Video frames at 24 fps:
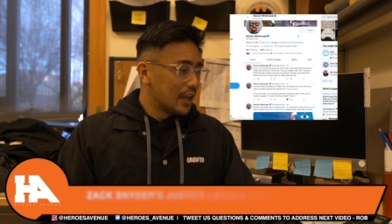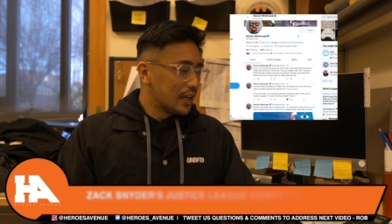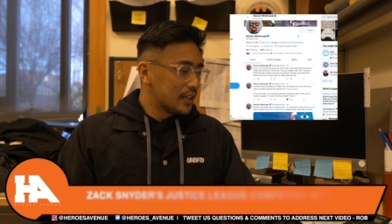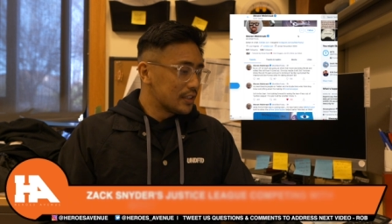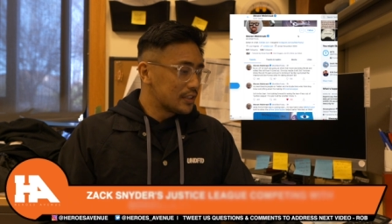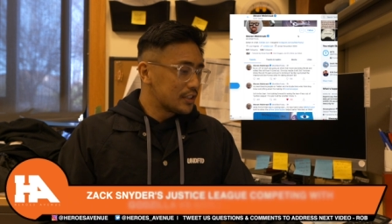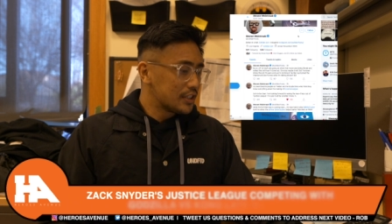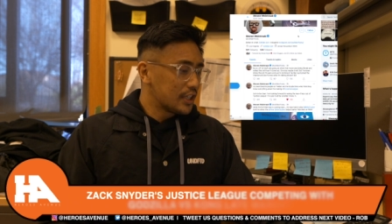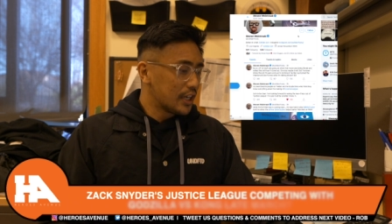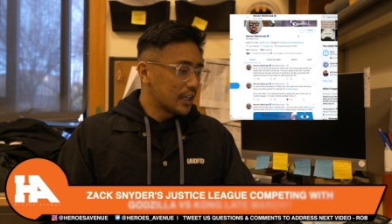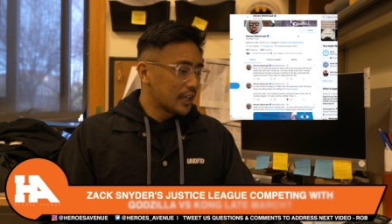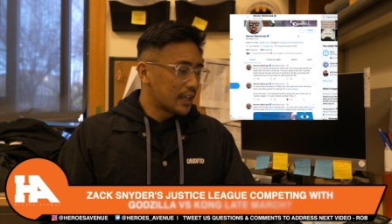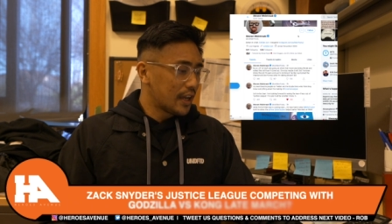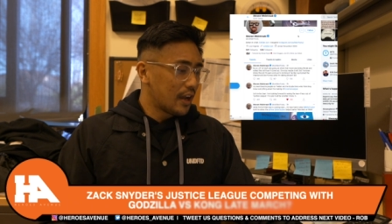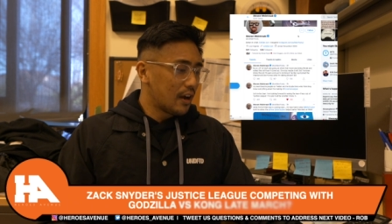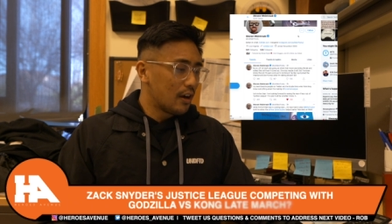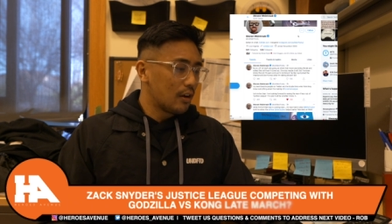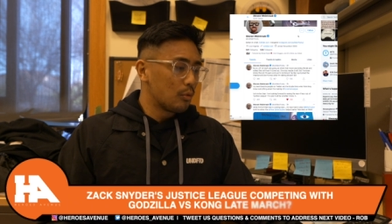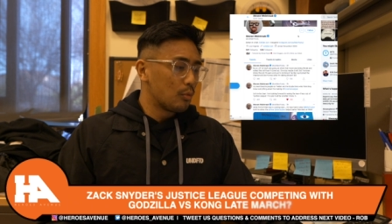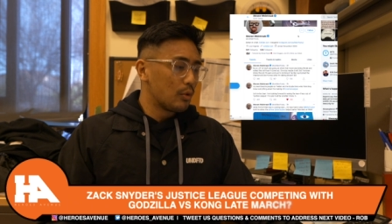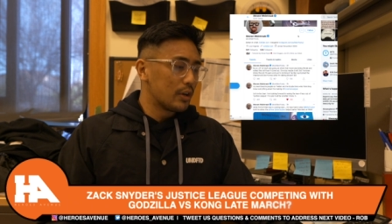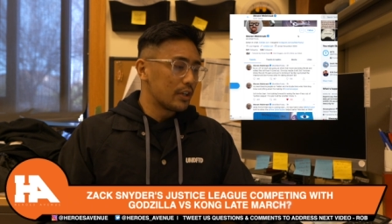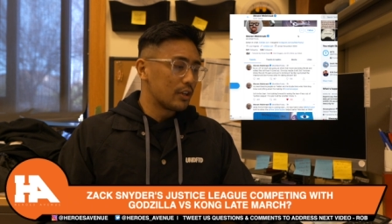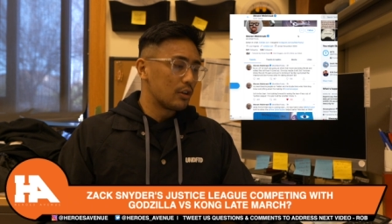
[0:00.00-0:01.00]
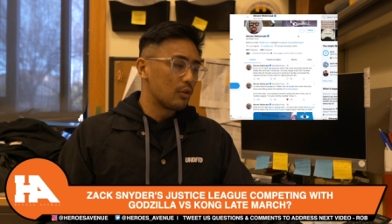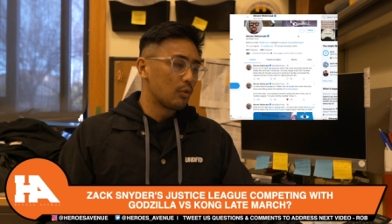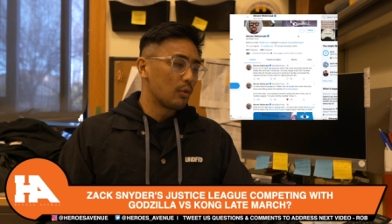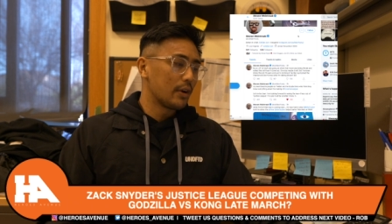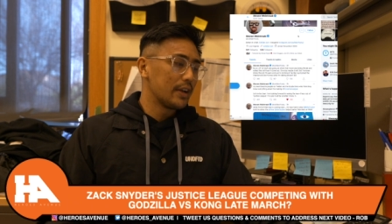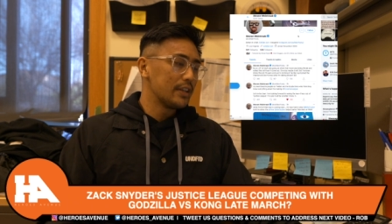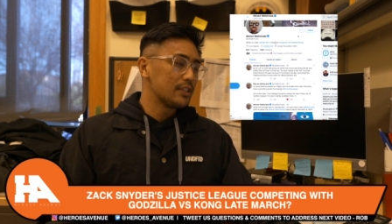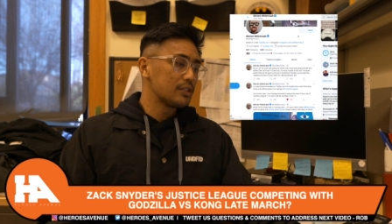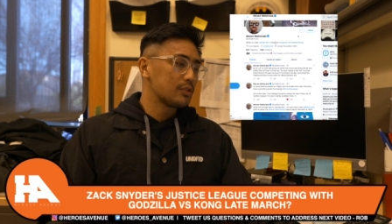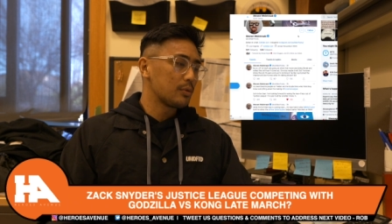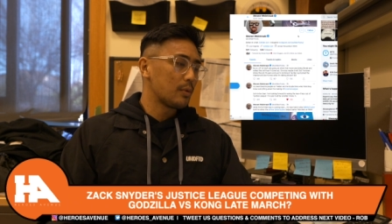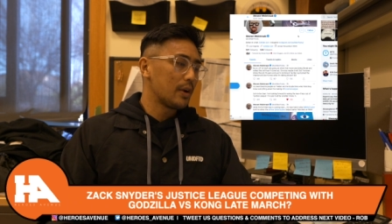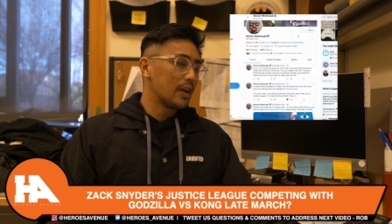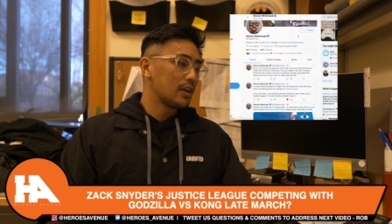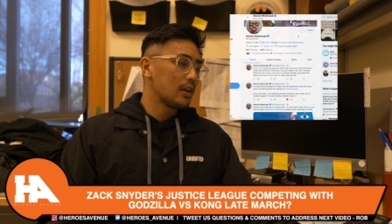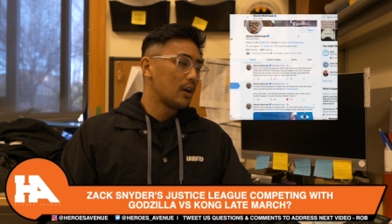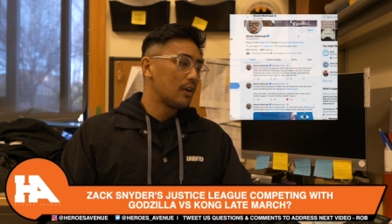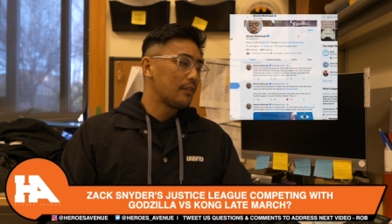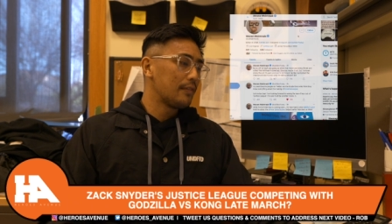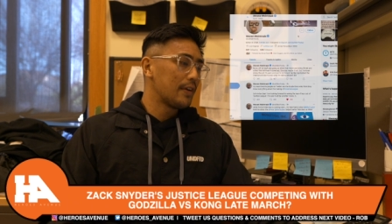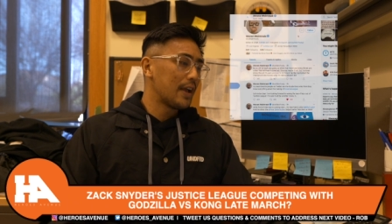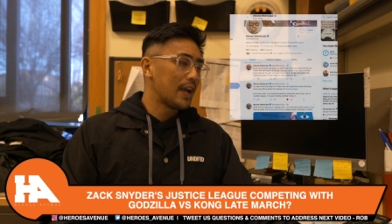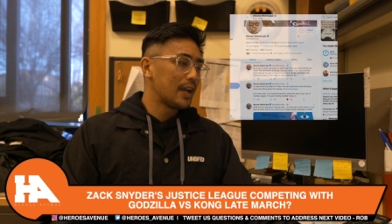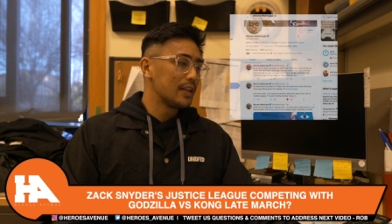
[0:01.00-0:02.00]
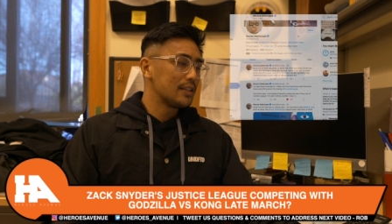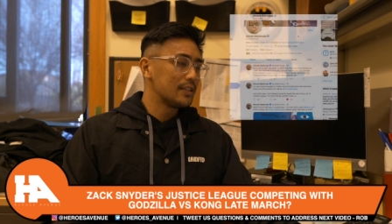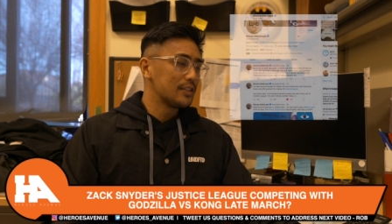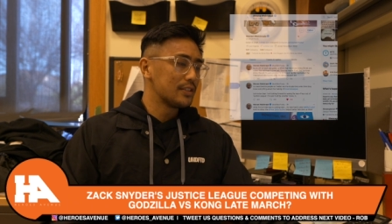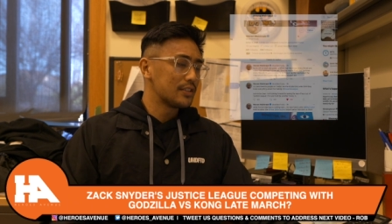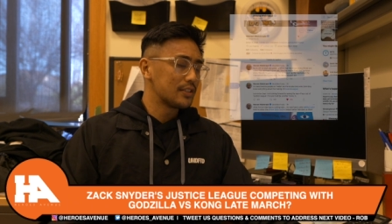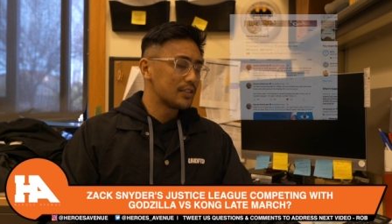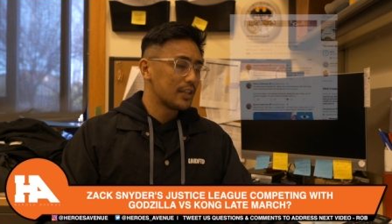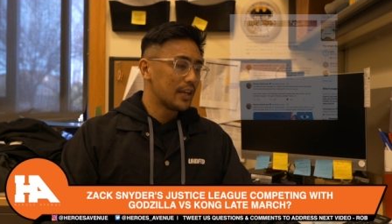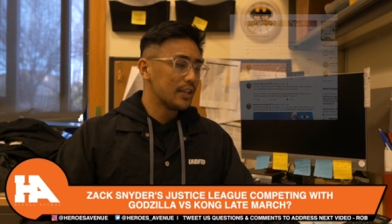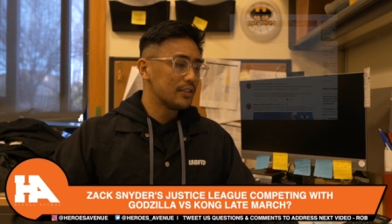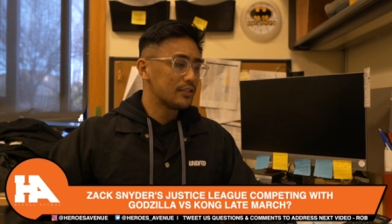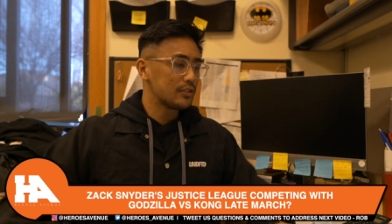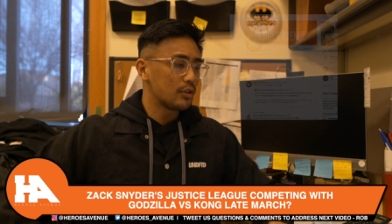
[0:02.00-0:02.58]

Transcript: and check out what Grace Randolph had to say.